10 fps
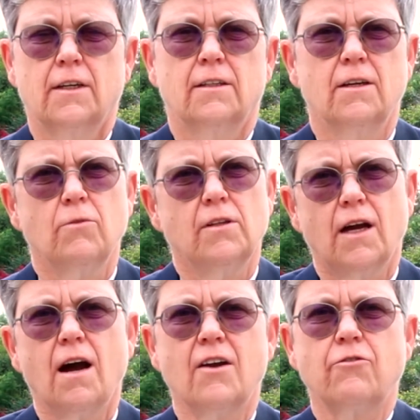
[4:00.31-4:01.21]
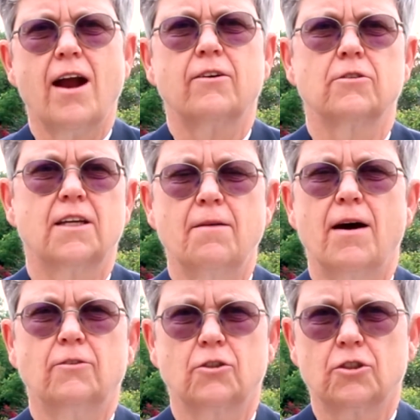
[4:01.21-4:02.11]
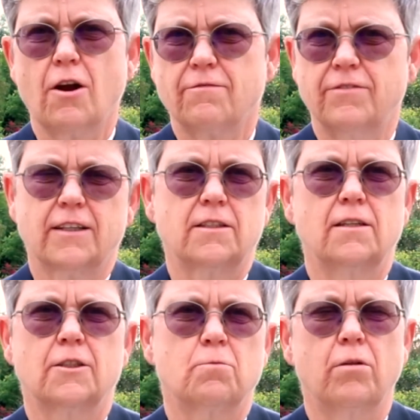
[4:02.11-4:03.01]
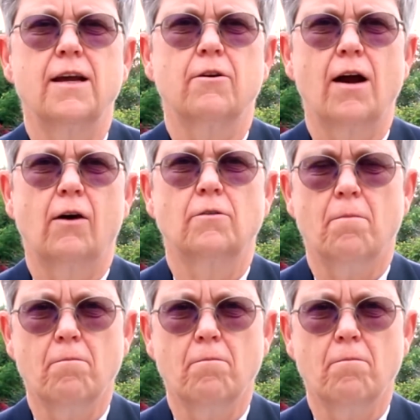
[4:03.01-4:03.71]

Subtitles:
Then when the contractors came out to start fixing this playground,